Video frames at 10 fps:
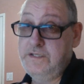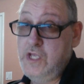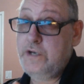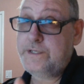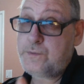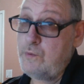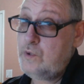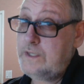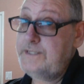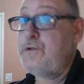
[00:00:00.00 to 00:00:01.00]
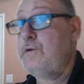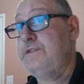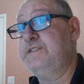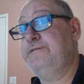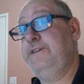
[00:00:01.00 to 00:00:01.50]
long as we're working
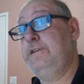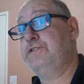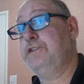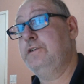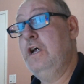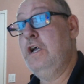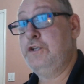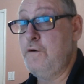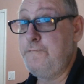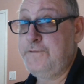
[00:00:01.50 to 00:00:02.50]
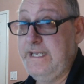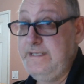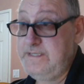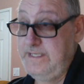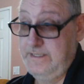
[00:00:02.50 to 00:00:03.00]
towards the future, don't
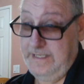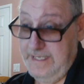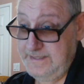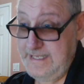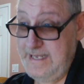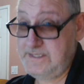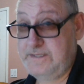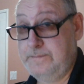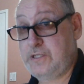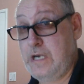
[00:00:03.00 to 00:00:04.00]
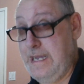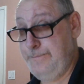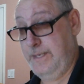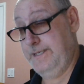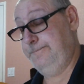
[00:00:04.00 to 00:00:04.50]
forget to hit that subscribe
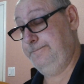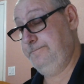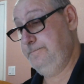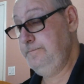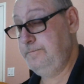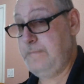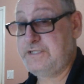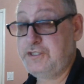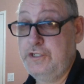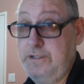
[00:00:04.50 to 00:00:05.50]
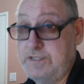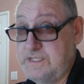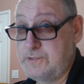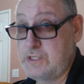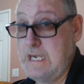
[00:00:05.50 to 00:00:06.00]
button. Make sure you
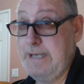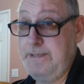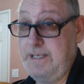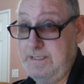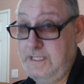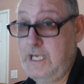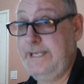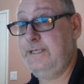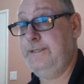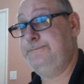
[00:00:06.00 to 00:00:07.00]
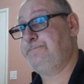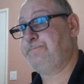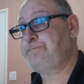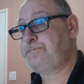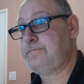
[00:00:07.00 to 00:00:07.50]
subscribe and like,
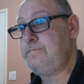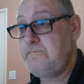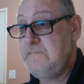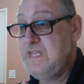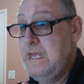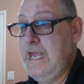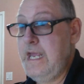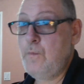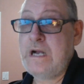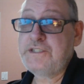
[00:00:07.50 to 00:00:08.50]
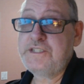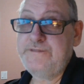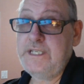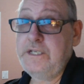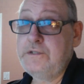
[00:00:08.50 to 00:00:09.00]
and watch the
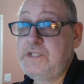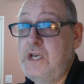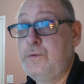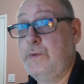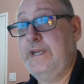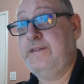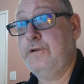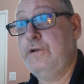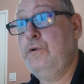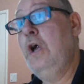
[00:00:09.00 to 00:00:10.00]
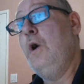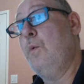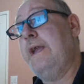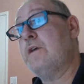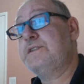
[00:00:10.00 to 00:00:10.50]
videos all the way through.
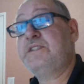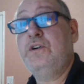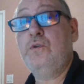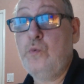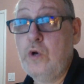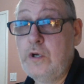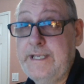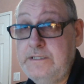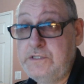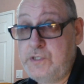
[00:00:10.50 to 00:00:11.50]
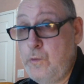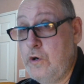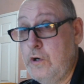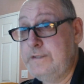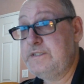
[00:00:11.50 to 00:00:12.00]
We are still working
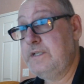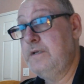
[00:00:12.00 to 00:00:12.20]
towards